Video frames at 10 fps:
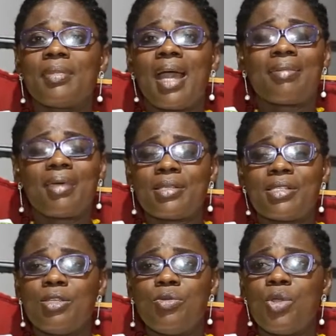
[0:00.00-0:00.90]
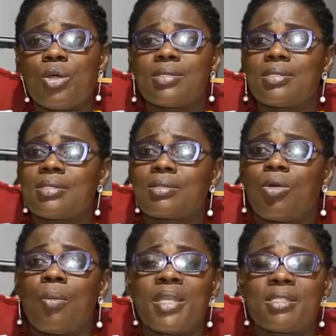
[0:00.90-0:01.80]
other serious
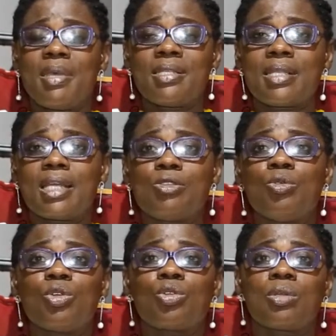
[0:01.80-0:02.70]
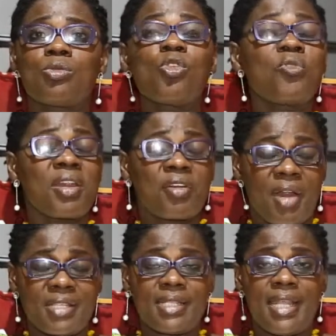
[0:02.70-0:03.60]
commitments that you will
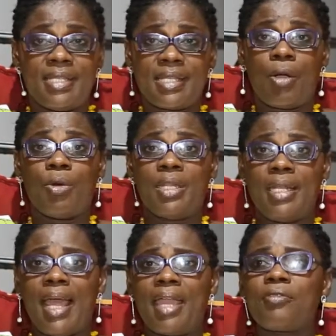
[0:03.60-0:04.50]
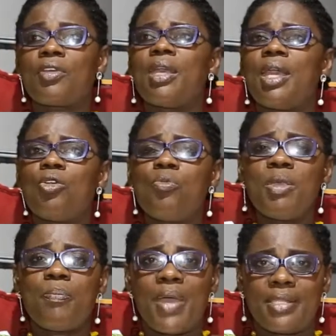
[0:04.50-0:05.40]
regret later on in life, it will
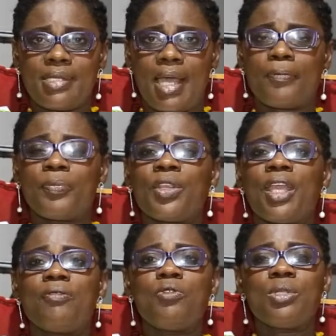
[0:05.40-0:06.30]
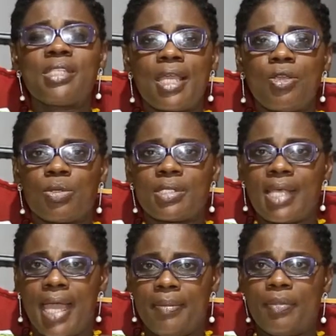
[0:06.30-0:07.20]
be better if you take your
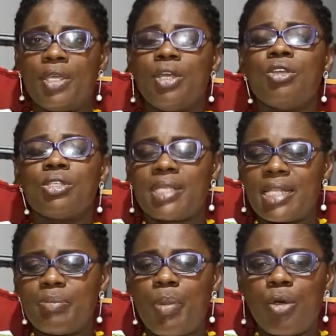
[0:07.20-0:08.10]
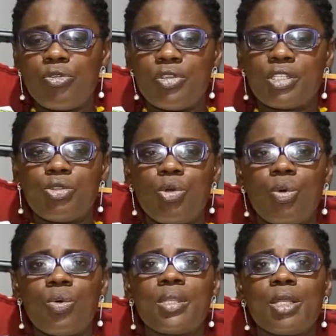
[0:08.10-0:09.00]
time, set boundaries,
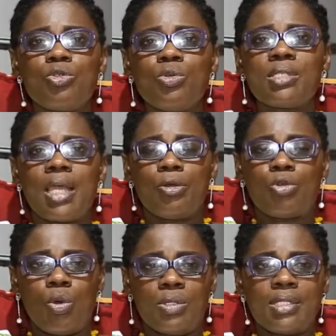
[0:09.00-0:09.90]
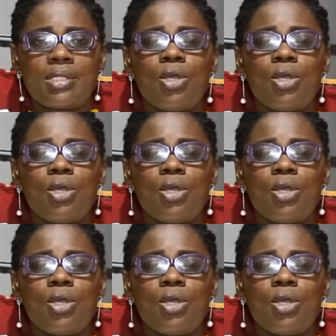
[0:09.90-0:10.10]
know the do's and don'ts,